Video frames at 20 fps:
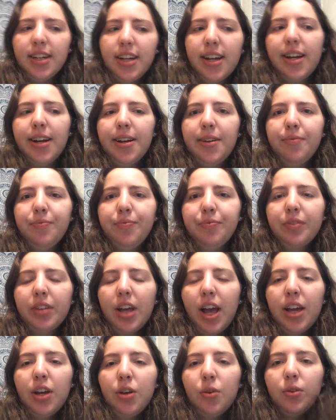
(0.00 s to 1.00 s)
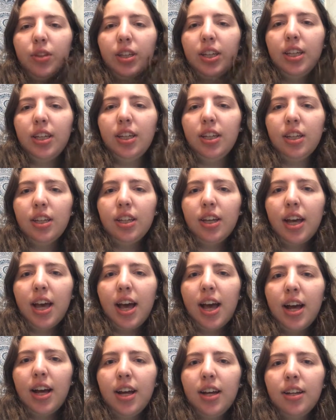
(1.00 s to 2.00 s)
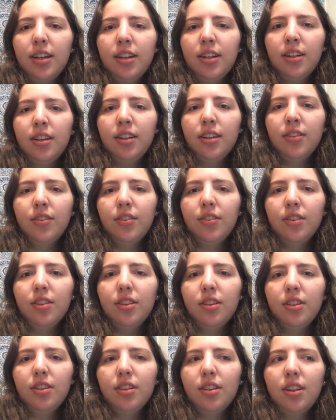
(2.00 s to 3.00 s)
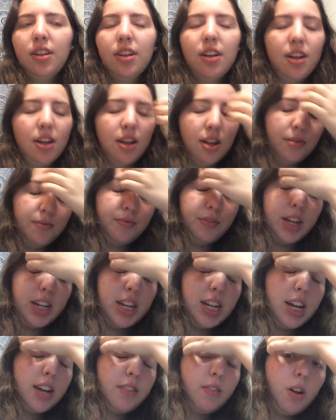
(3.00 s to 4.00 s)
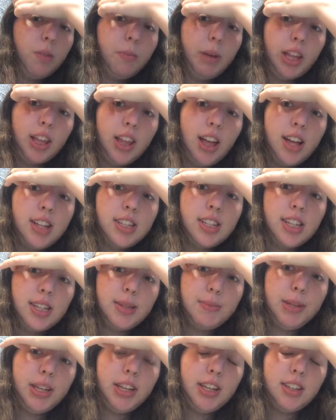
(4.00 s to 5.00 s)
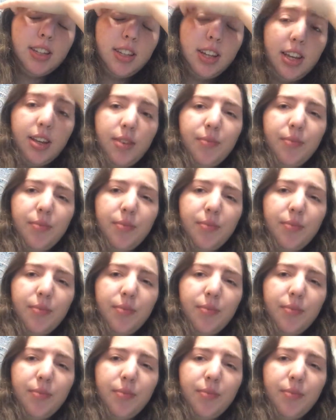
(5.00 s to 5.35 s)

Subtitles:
I only had, I didn't have all my classes because